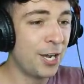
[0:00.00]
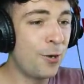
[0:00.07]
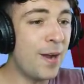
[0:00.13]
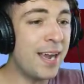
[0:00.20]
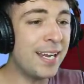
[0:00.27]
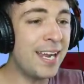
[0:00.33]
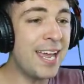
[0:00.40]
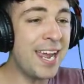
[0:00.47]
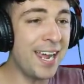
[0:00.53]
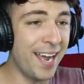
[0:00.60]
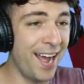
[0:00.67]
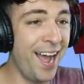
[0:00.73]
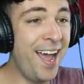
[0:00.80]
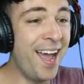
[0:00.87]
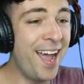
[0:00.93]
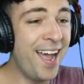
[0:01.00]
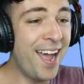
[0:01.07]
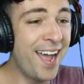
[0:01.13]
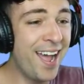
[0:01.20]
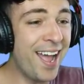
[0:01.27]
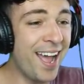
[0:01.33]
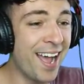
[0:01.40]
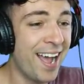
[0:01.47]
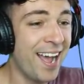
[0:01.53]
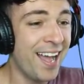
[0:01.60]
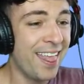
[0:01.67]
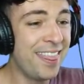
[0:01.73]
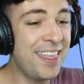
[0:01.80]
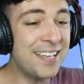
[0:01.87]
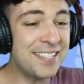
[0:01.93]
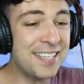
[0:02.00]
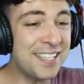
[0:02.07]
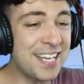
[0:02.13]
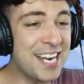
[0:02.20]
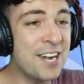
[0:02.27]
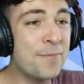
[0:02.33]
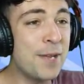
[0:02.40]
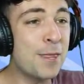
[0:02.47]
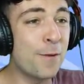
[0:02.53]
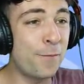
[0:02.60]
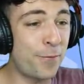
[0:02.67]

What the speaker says: Quickly. This is going to be the